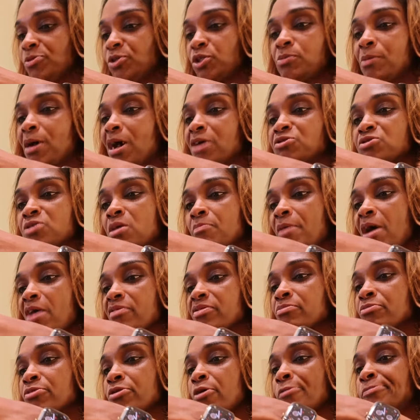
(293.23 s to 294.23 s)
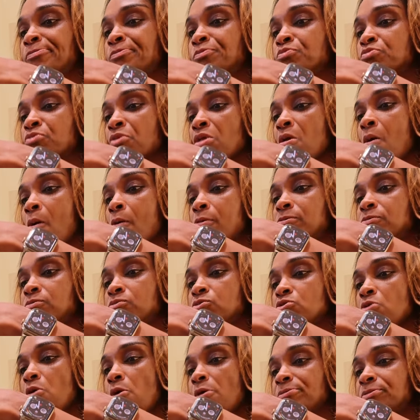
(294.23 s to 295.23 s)
Your math's not mathing, bro. I mean, i
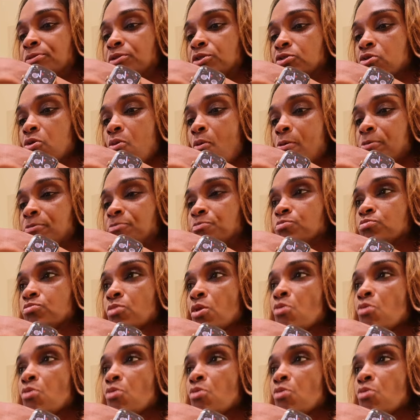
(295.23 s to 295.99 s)
haven't been here three years.